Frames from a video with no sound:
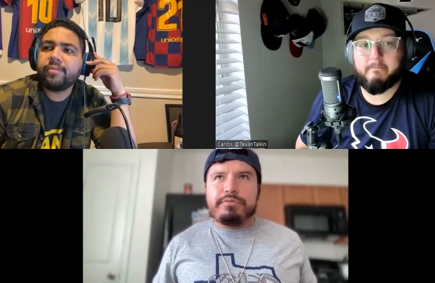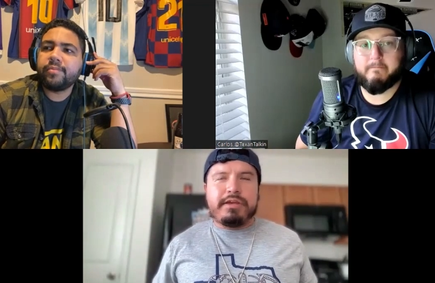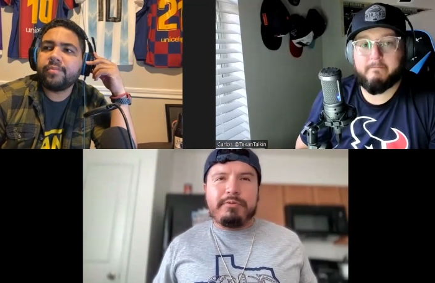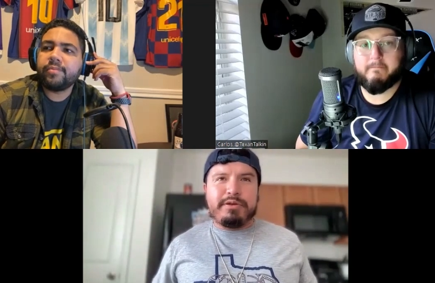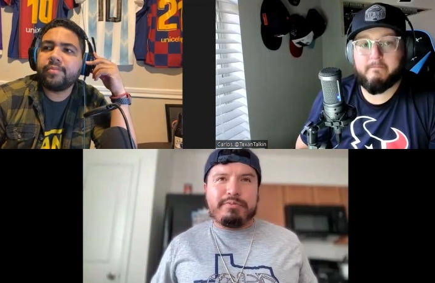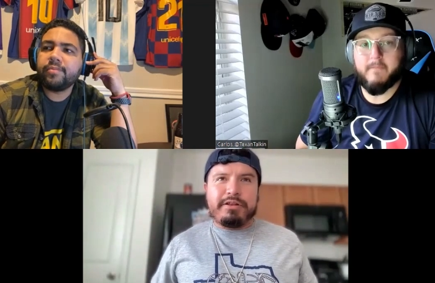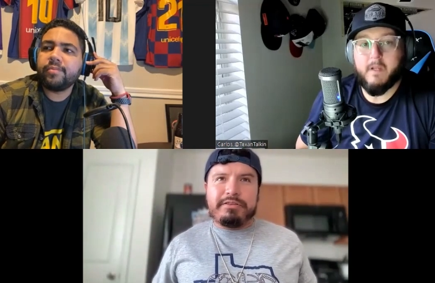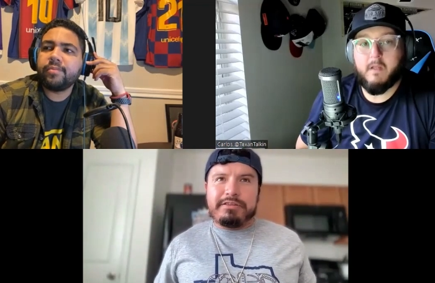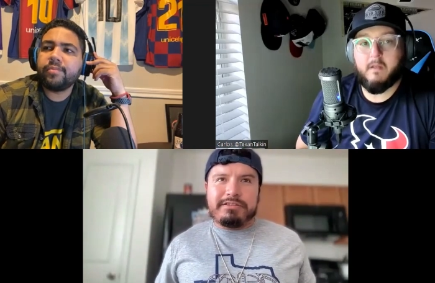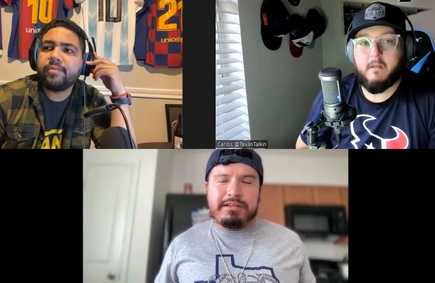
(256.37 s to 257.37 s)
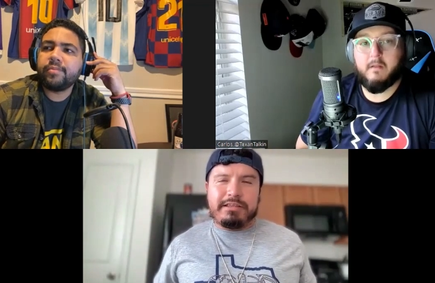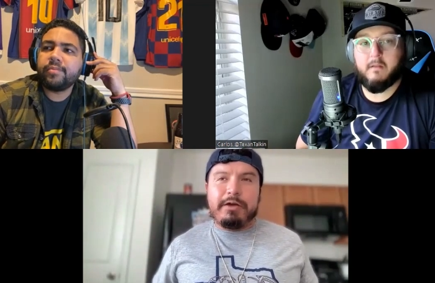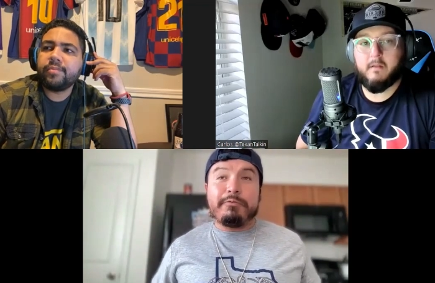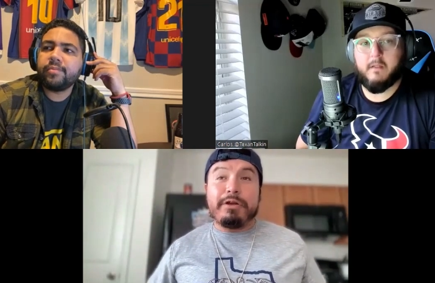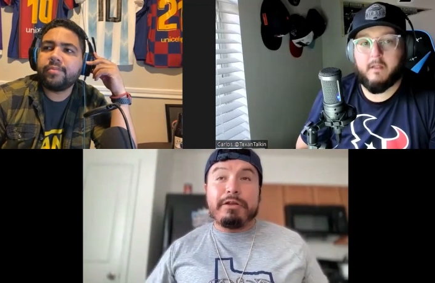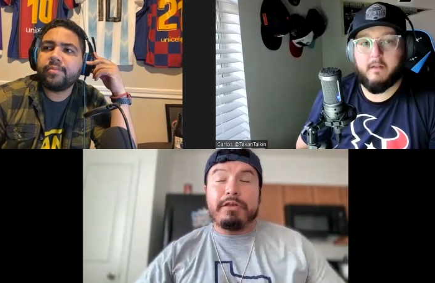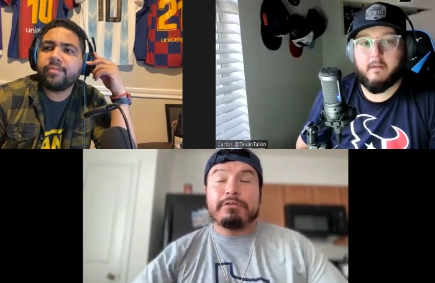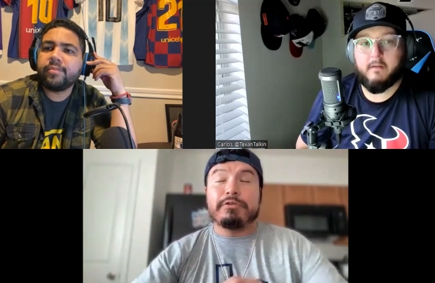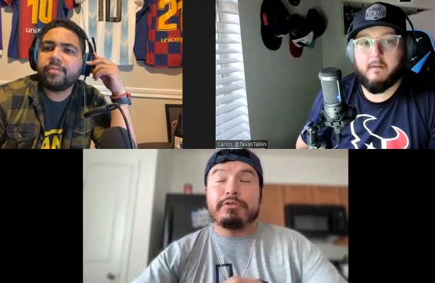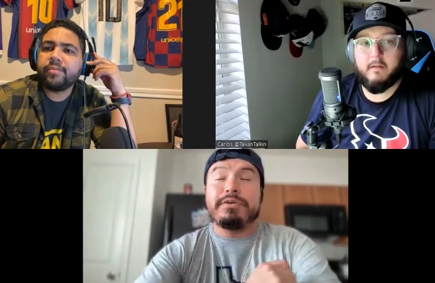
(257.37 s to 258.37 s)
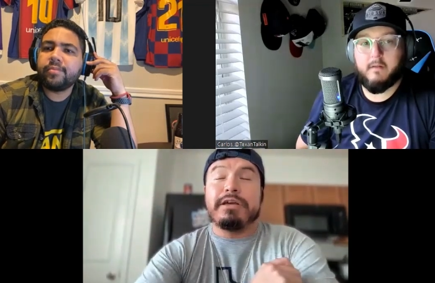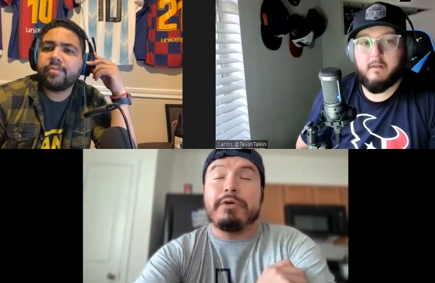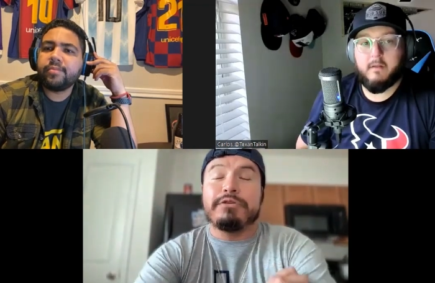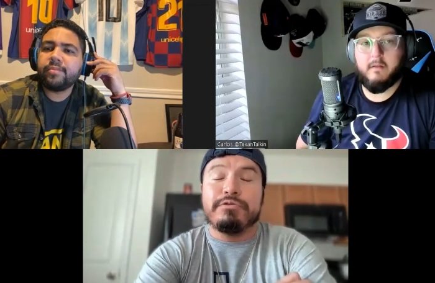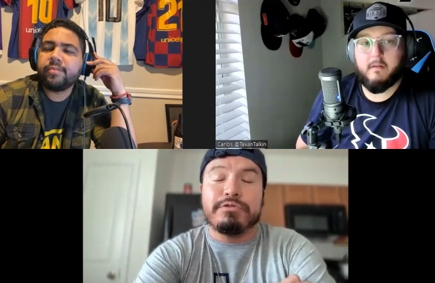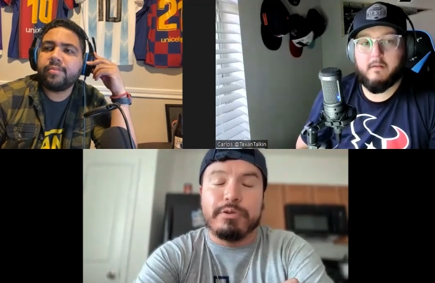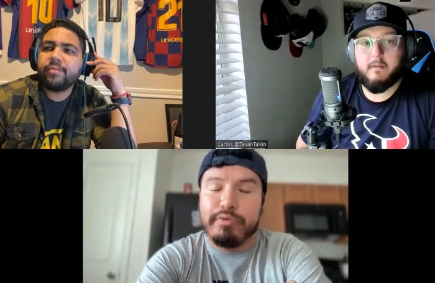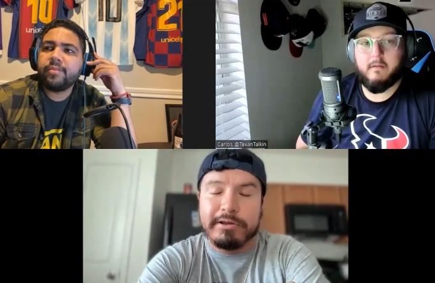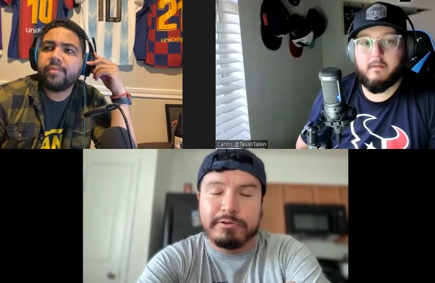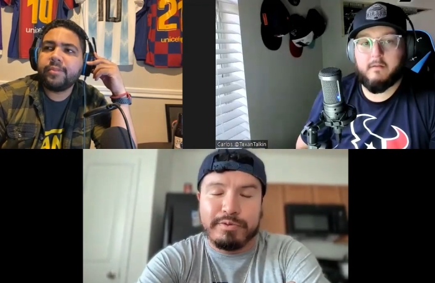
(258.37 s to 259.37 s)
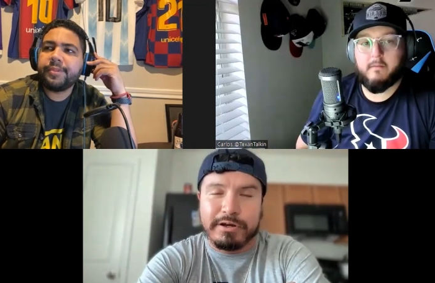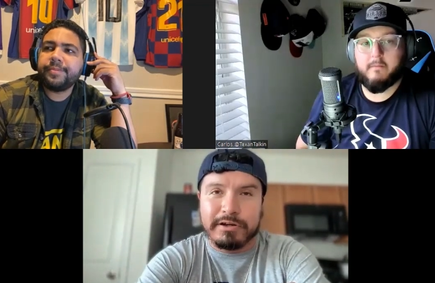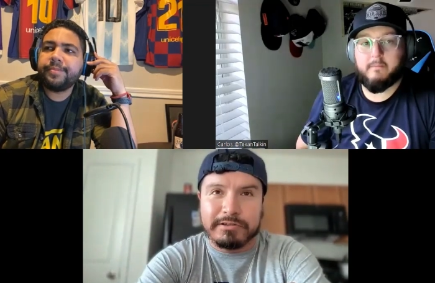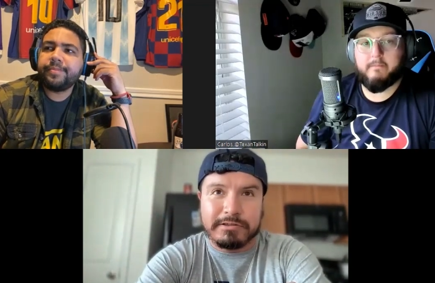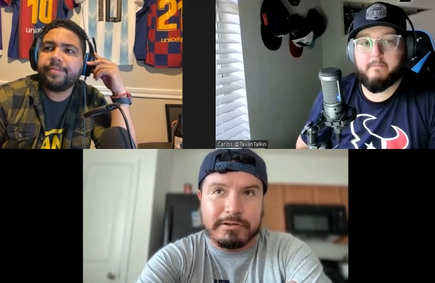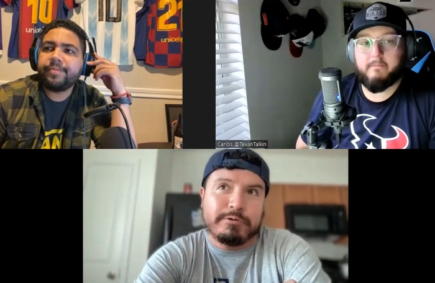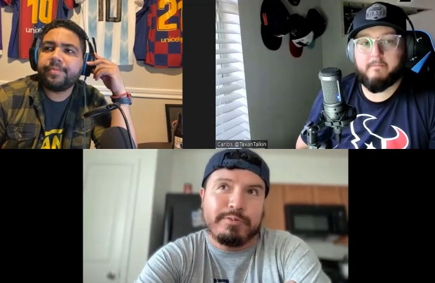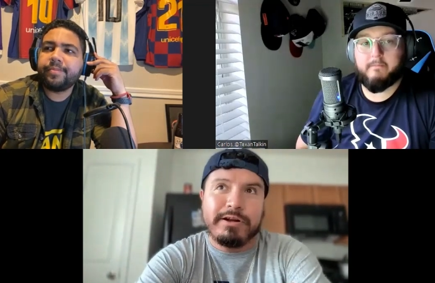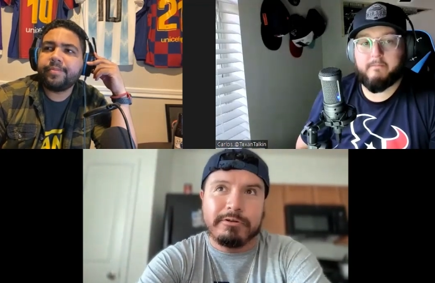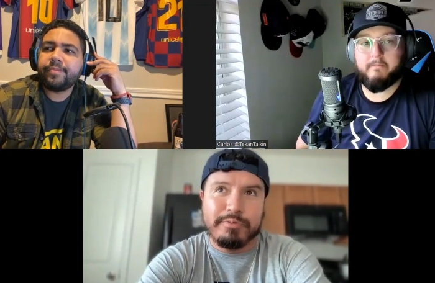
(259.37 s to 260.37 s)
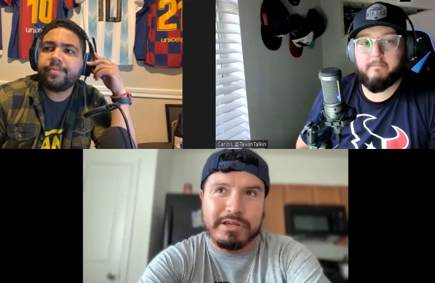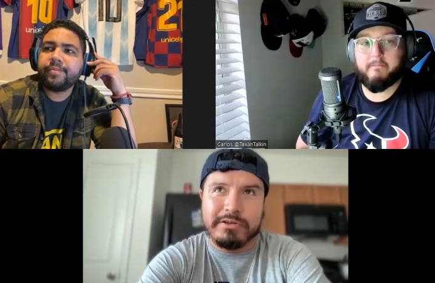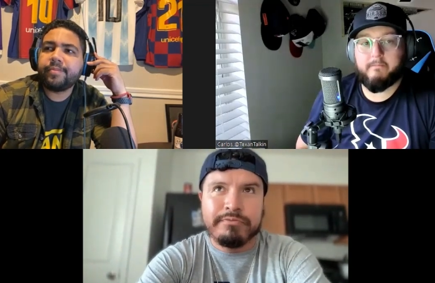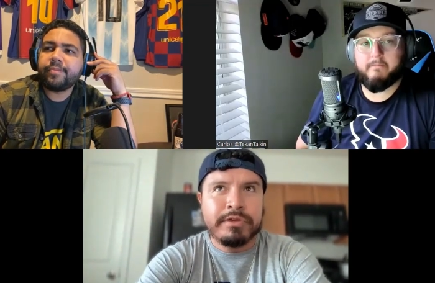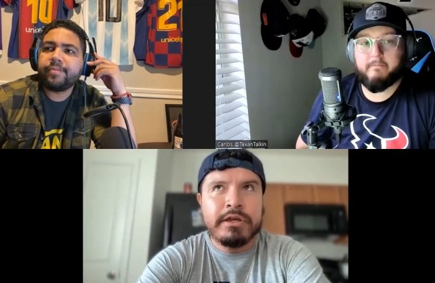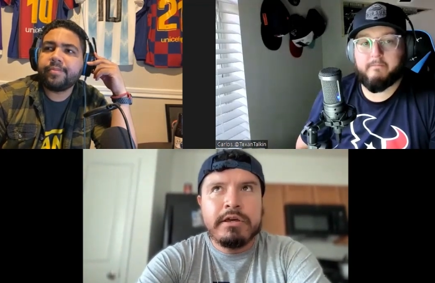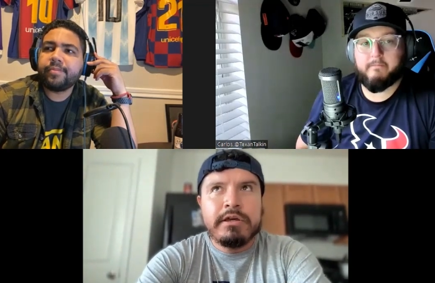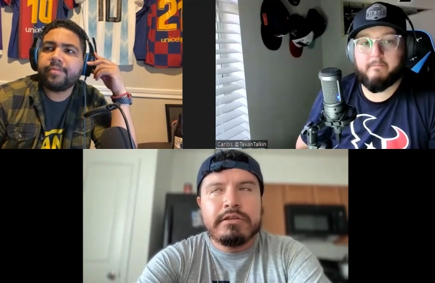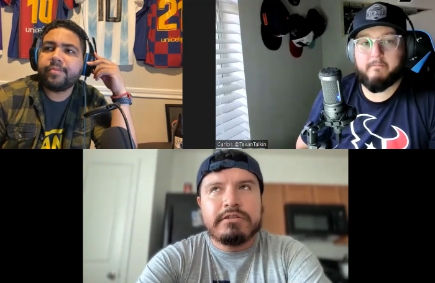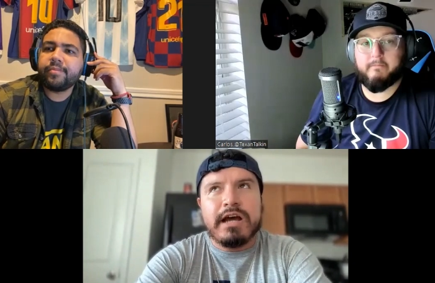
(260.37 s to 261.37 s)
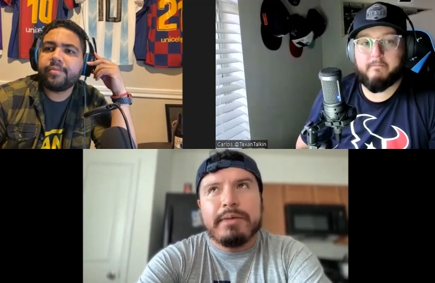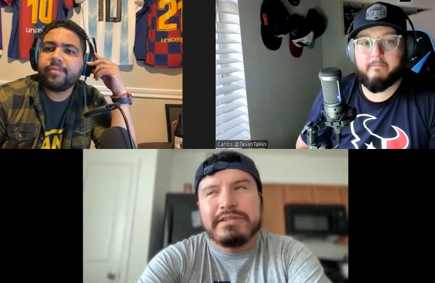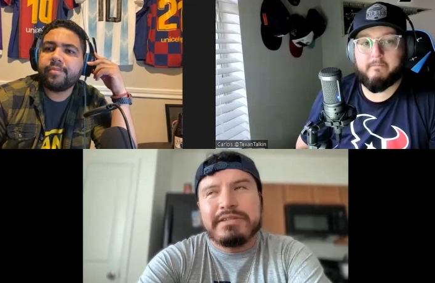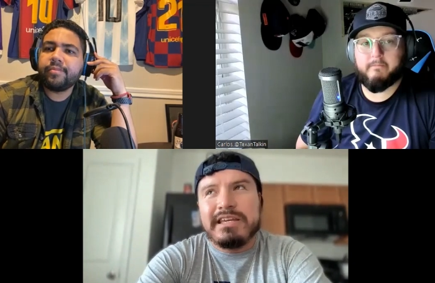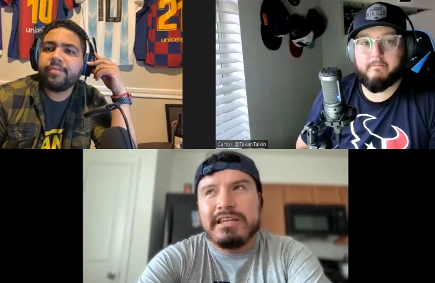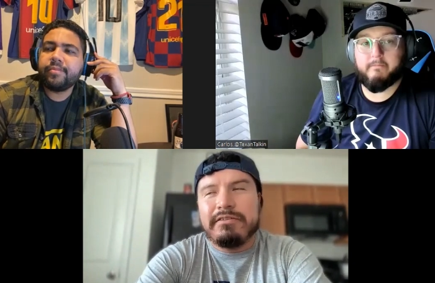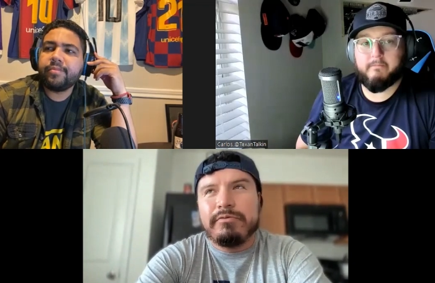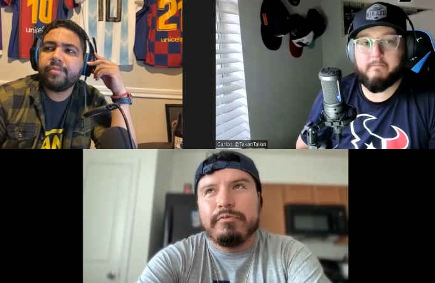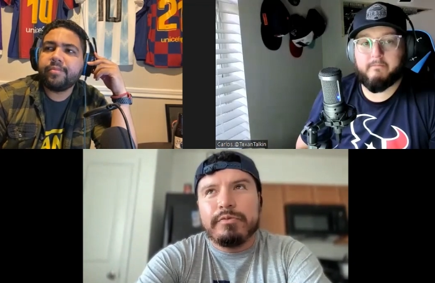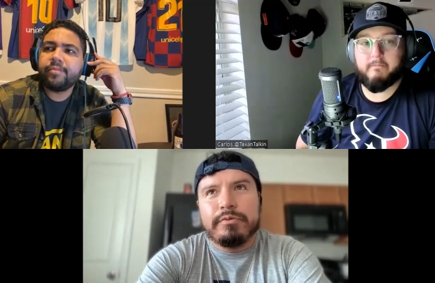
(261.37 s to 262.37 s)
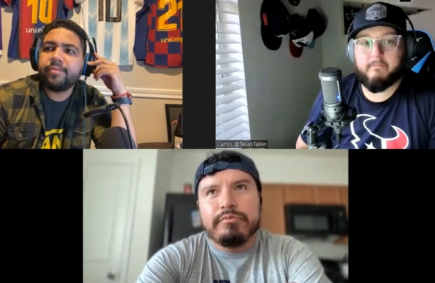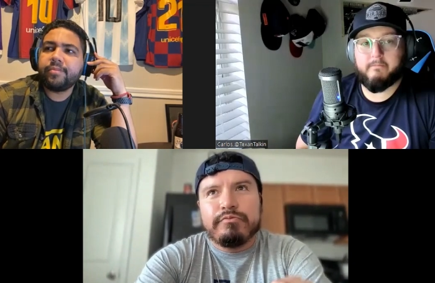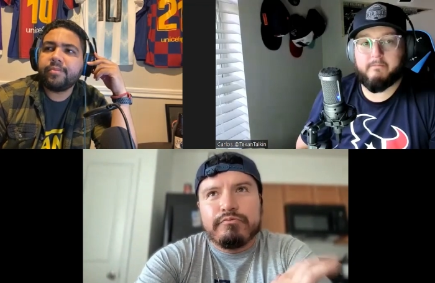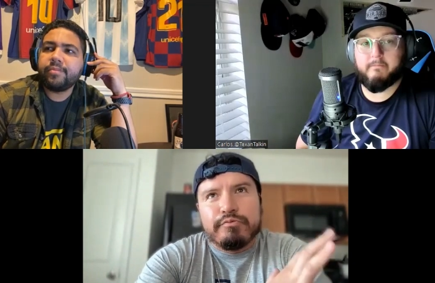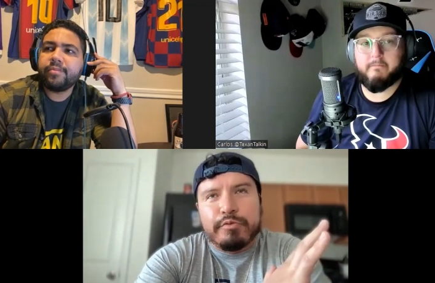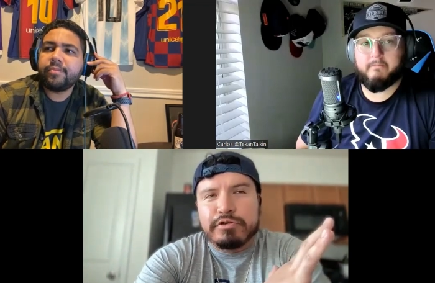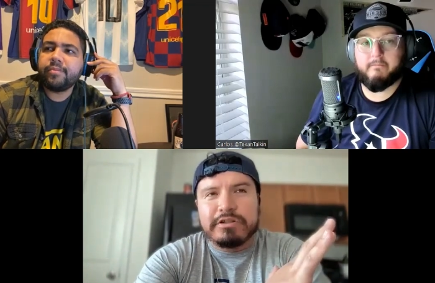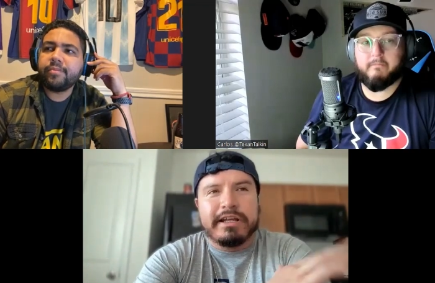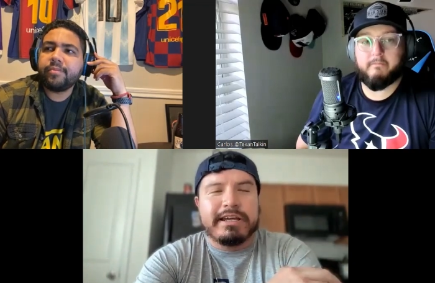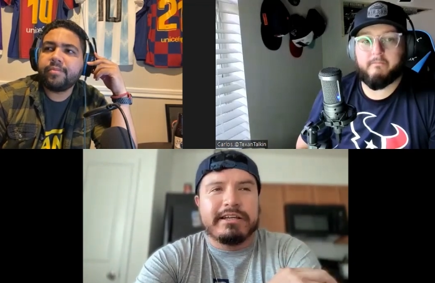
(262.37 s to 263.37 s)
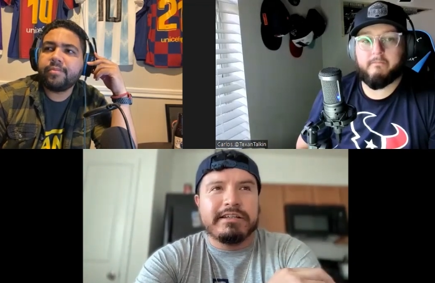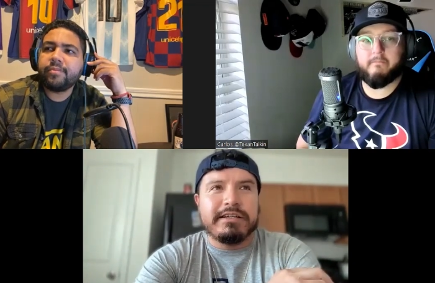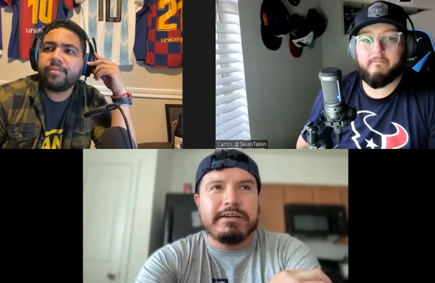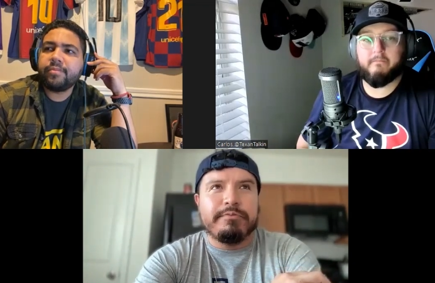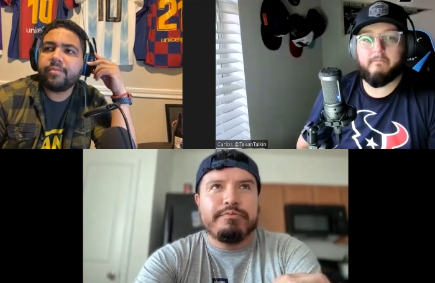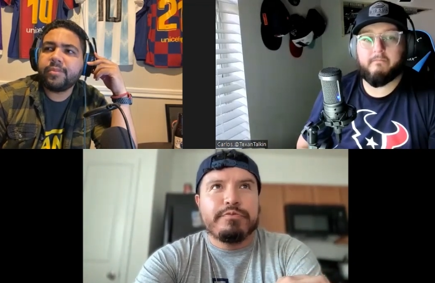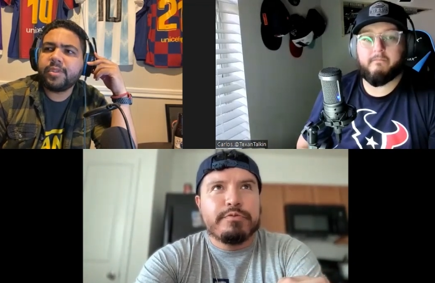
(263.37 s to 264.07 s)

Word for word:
Speaker 1: that would be probably the second. That would that's yeah. something I use the Browns pick on because it's also probably going to be top ten, most likely.